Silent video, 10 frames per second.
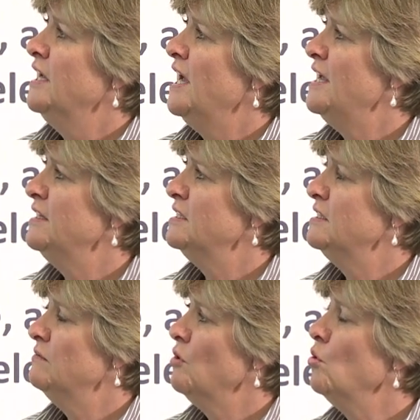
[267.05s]
and
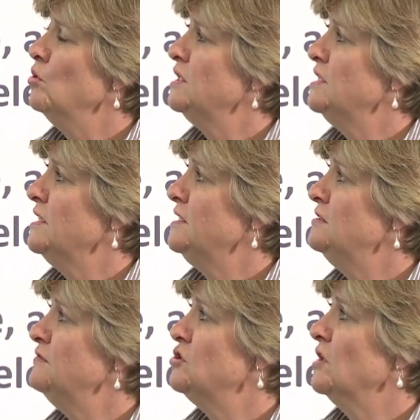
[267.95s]
all the
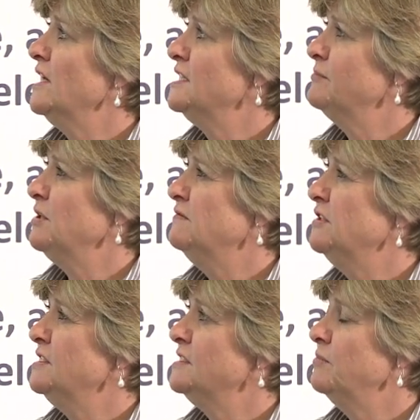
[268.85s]
individual
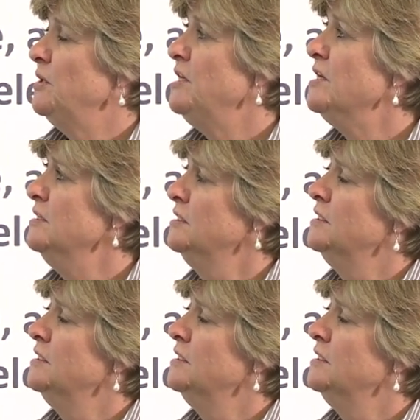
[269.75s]
ASBVs appear.